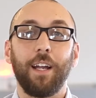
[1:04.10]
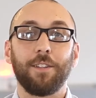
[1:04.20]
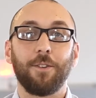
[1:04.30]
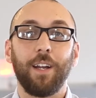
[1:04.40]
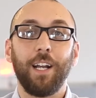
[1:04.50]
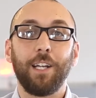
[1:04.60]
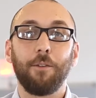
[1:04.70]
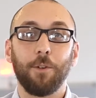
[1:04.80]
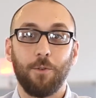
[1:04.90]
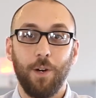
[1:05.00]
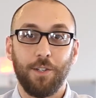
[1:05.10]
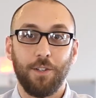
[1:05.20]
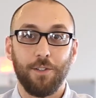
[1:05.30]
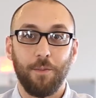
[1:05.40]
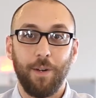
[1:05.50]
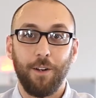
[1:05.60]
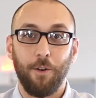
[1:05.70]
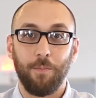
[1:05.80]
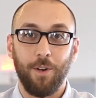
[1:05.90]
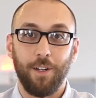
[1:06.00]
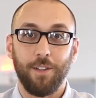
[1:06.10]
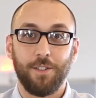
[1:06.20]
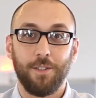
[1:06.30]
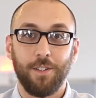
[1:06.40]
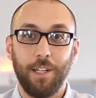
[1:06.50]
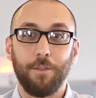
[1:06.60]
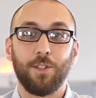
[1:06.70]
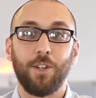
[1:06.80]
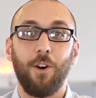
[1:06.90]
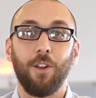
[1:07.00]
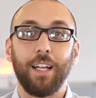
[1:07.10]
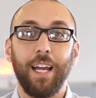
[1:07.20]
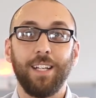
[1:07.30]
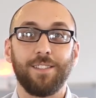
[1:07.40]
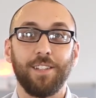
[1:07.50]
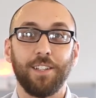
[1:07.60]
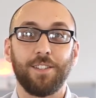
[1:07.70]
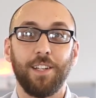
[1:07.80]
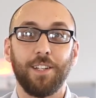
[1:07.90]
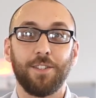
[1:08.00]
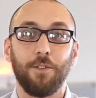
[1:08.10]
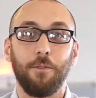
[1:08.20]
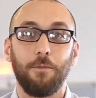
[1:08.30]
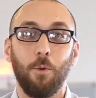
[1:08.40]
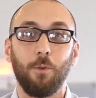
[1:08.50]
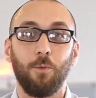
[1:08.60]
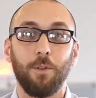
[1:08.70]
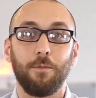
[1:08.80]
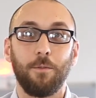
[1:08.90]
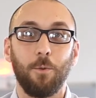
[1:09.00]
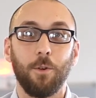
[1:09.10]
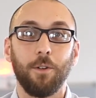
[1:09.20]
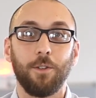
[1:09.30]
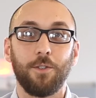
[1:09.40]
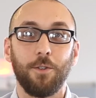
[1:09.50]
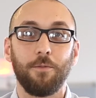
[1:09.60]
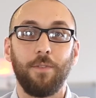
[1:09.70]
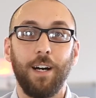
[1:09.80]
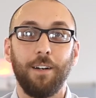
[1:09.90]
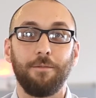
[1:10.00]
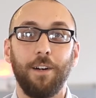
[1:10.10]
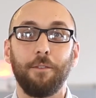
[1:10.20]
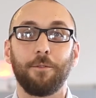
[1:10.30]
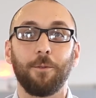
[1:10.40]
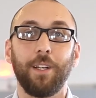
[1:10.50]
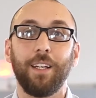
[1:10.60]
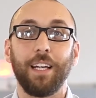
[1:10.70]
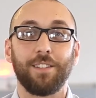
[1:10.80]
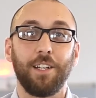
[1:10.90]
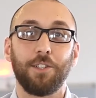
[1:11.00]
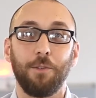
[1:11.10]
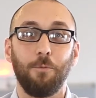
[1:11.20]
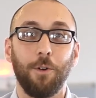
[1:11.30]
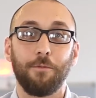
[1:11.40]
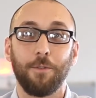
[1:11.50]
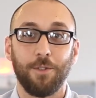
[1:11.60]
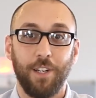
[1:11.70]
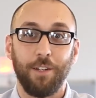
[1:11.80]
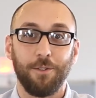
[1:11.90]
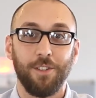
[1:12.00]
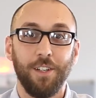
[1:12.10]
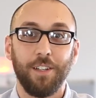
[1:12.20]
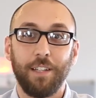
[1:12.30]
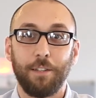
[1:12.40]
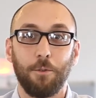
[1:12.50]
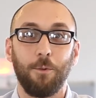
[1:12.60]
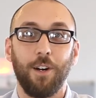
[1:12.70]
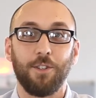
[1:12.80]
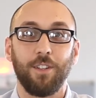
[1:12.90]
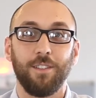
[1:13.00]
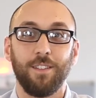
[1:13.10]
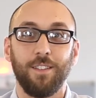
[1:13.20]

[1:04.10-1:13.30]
answer any of your questions about our products. Give us a call at 866-414-2553, extension 1 for sales. Thanks for watching.